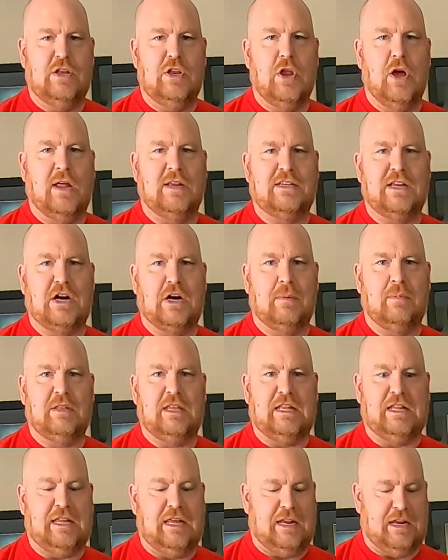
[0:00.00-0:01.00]
Not terribly
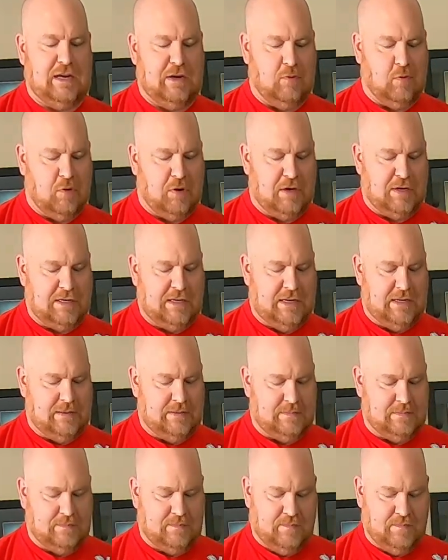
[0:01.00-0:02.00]
clean in
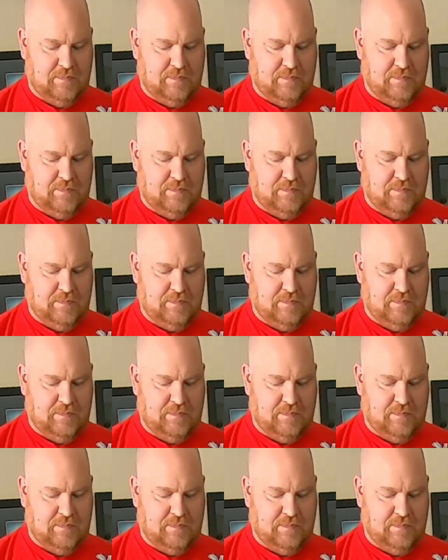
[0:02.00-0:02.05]
quarantine,